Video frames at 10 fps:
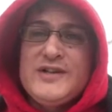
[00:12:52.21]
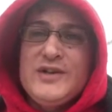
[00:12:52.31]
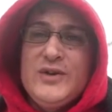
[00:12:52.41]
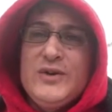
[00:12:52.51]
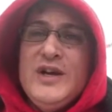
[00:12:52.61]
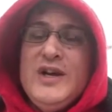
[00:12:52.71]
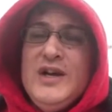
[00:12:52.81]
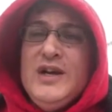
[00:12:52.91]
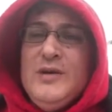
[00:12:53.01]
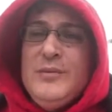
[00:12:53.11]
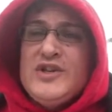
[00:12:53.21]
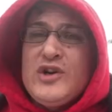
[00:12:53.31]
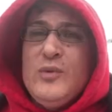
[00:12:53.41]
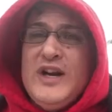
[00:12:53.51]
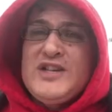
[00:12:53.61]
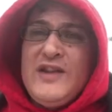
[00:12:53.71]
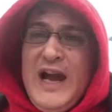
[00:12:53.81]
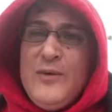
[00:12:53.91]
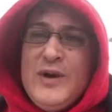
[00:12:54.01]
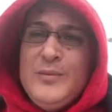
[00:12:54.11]
So be sure to watch
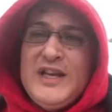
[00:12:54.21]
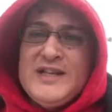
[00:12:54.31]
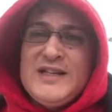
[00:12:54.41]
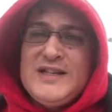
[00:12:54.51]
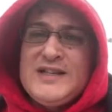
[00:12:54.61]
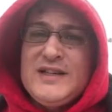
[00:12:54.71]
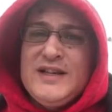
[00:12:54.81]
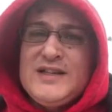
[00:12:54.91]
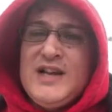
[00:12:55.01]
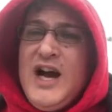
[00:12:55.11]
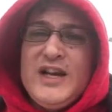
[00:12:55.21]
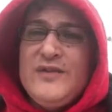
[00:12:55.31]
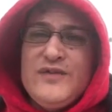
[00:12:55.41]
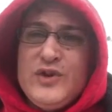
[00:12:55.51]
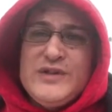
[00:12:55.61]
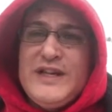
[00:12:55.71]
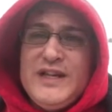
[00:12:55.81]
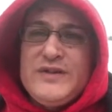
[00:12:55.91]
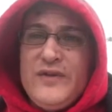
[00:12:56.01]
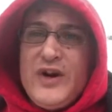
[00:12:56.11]
that one, because it's not confusing.
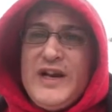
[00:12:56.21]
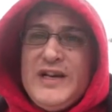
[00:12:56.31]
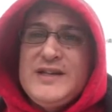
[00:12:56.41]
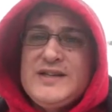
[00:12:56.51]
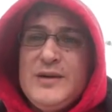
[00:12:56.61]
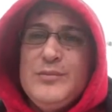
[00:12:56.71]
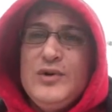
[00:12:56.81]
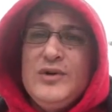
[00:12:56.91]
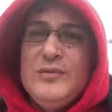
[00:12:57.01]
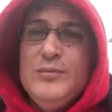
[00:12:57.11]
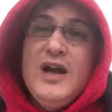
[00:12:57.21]
It's very simple.